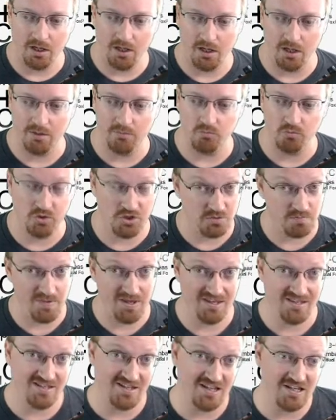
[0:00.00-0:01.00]
which
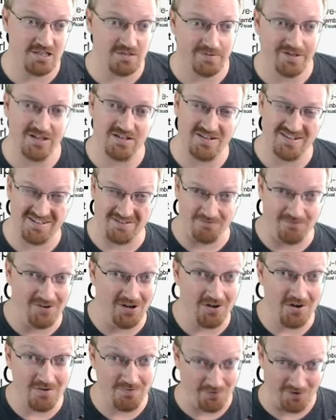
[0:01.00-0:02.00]
makes sense because it's
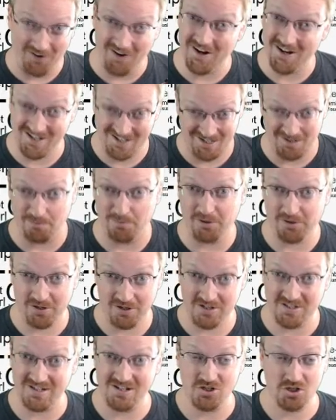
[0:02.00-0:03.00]
very, very similar
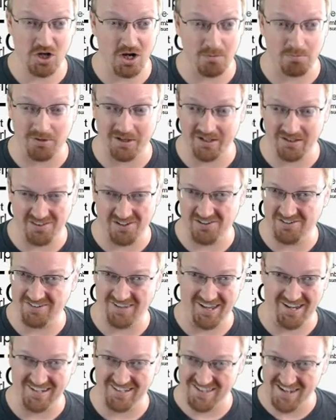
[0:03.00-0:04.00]
to C#. Like they're
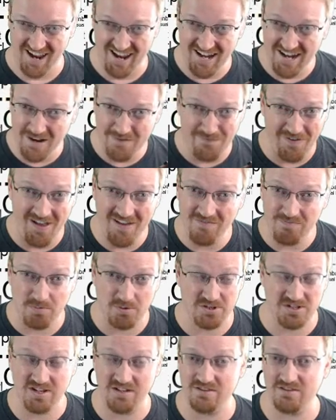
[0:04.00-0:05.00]
like
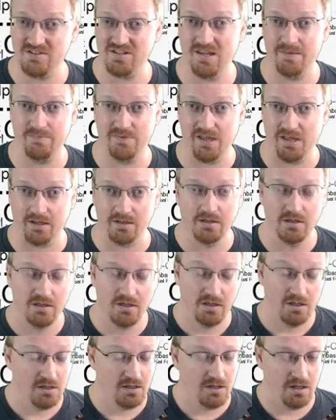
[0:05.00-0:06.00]
95% the same thing.
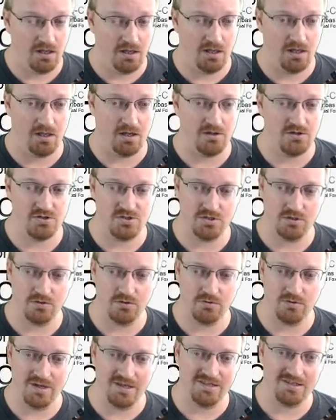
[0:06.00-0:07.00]

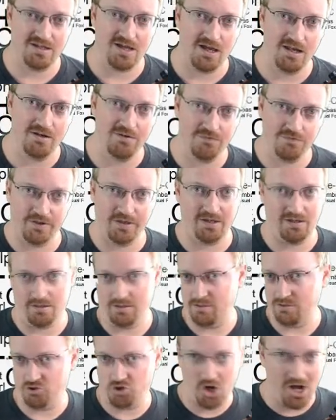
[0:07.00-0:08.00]
So it's kind of like
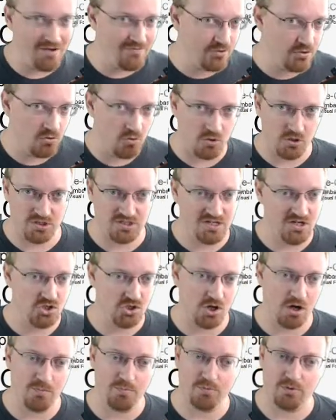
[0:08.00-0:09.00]
Java or C#
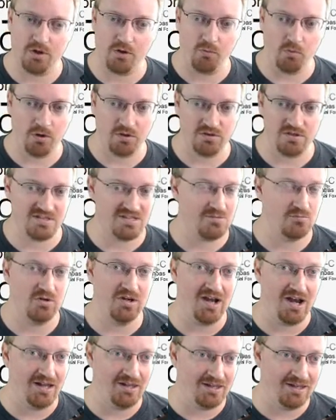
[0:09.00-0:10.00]
can work the same way.
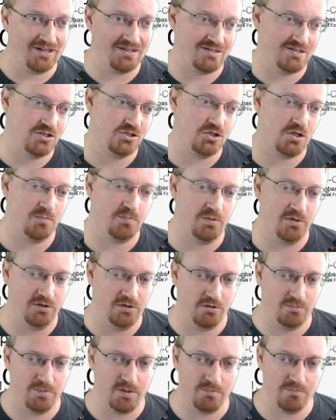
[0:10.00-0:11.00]
I like C# a
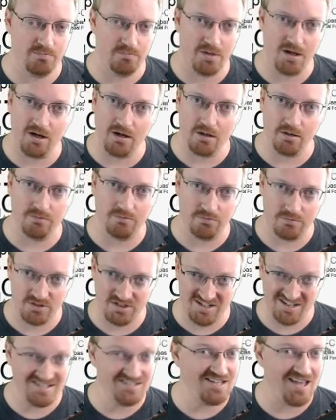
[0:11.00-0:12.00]
little bit better
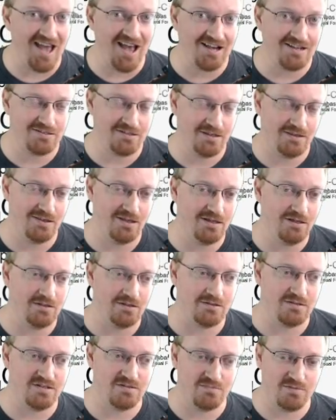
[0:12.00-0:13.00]
syntax, I think,
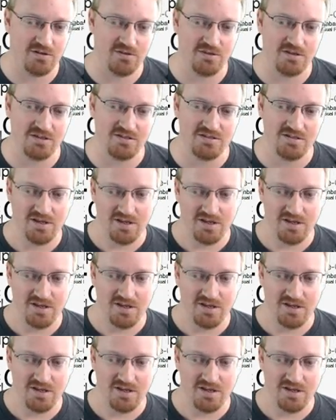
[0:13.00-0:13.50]
and some of the things,